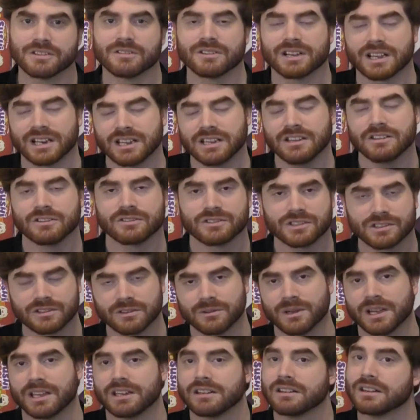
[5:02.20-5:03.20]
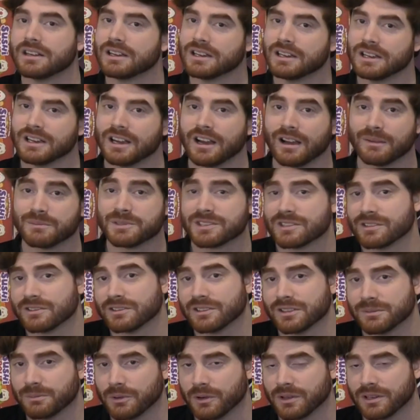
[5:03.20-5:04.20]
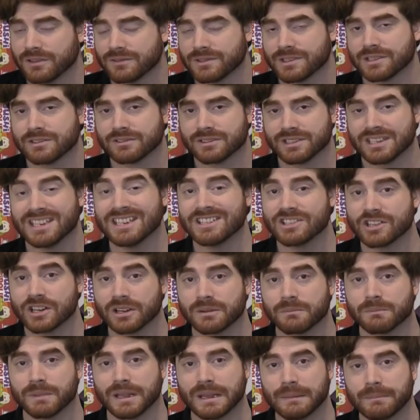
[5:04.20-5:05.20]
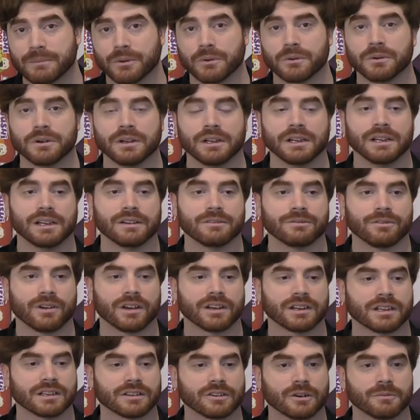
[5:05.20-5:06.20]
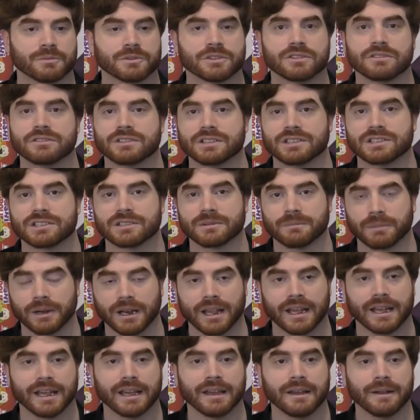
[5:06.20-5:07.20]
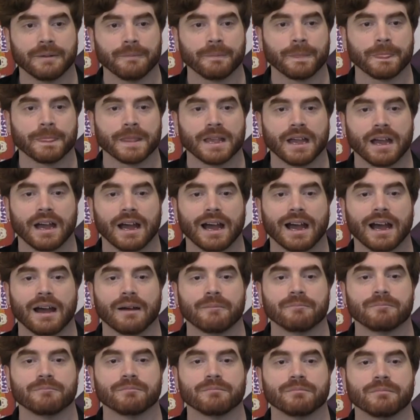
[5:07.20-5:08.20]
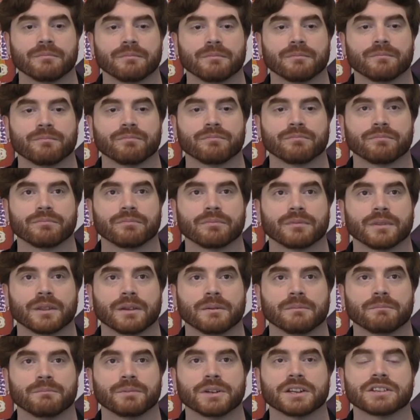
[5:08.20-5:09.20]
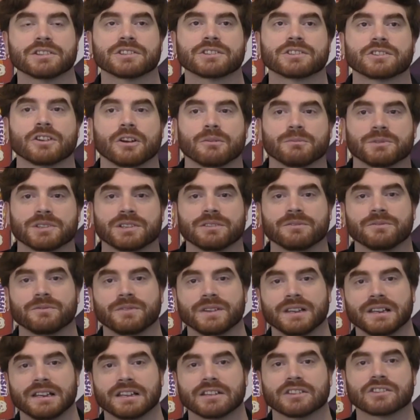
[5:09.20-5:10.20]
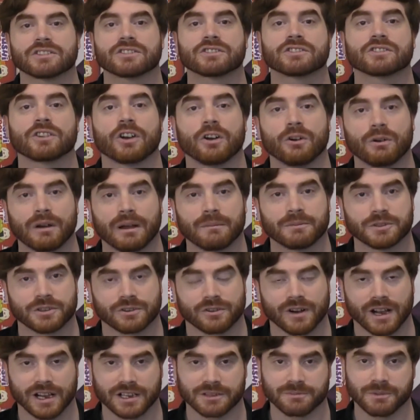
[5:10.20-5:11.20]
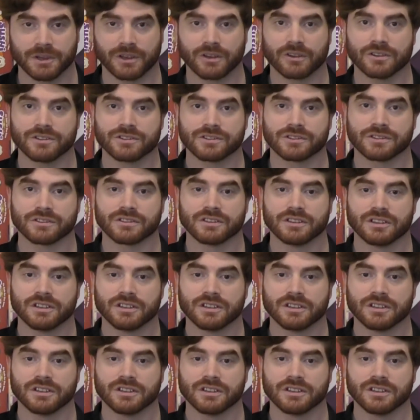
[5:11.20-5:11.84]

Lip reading: getting used to it, and I'm still at the point of still teaching people, finding opportunities to play it. But it stops it feeling so abstract, because